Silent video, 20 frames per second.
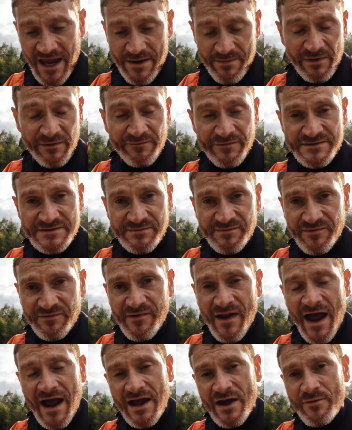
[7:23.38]
in for some
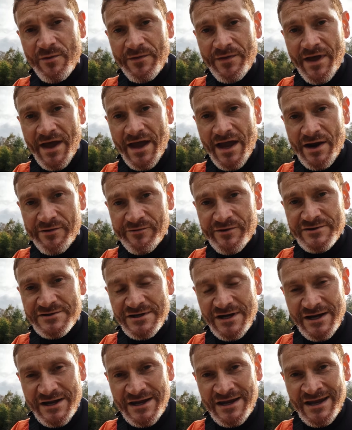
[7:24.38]
flack when they
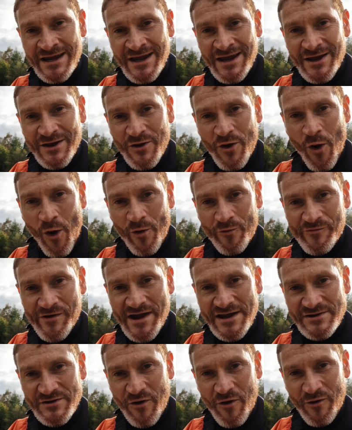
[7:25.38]
originally got
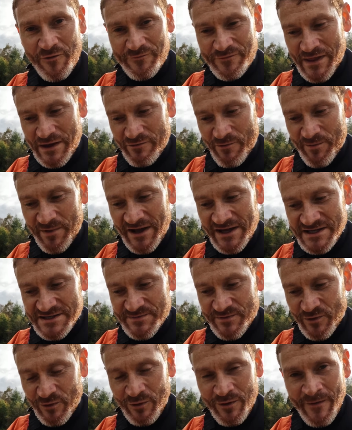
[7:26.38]
rid of the
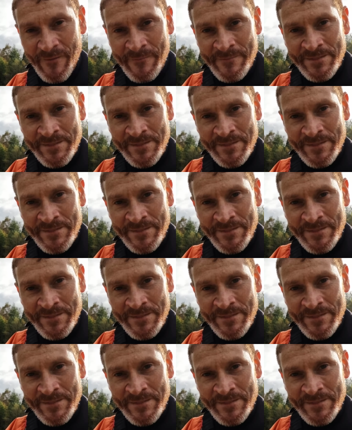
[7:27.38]
replaceable